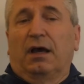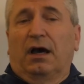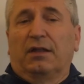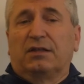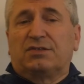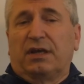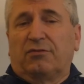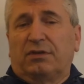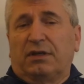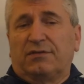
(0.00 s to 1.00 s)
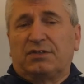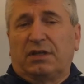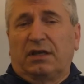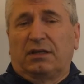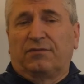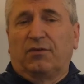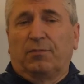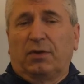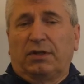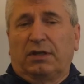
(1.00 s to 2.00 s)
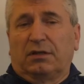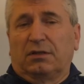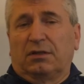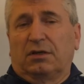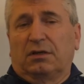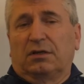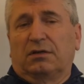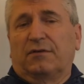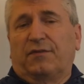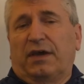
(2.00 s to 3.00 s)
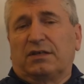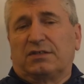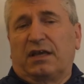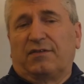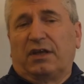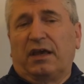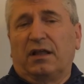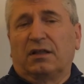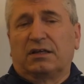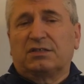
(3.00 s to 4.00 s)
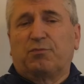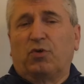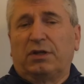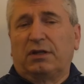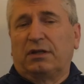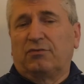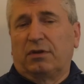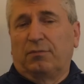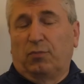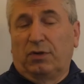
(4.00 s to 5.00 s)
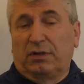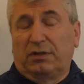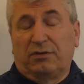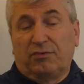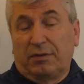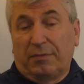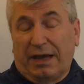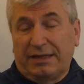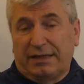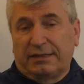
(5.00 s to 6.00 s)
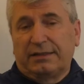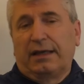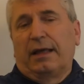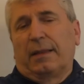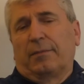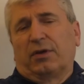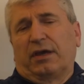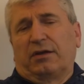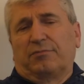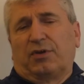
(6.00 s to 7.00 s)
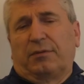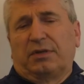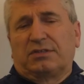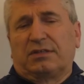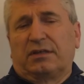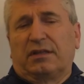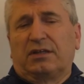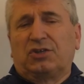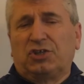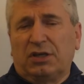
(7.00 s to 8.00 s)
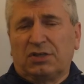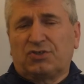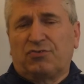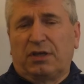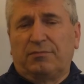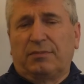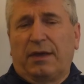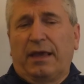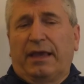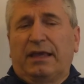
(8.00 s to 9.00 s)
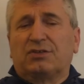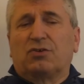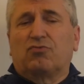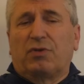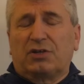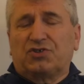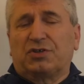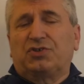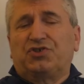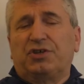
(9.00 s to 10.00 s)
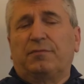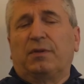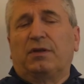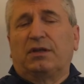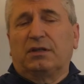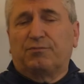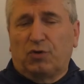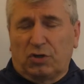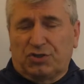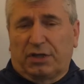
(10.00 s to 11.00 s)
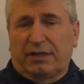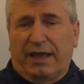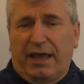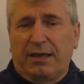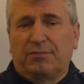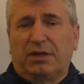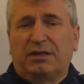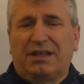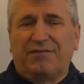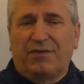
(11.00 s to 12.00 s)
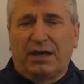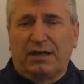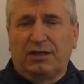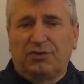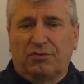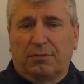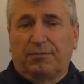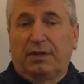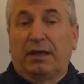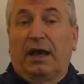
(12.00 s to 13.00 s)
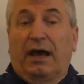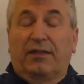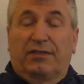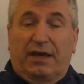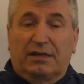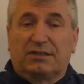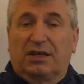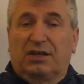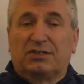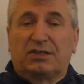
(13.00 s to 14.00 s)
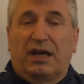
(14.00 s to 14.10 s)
Under Secretary of State for Political Affairs David Hale has pointedly reminded the Bulgarian Prime Minister that the Turk stream is a Russian geopolitical project aimed at dividing Europe, and thus it is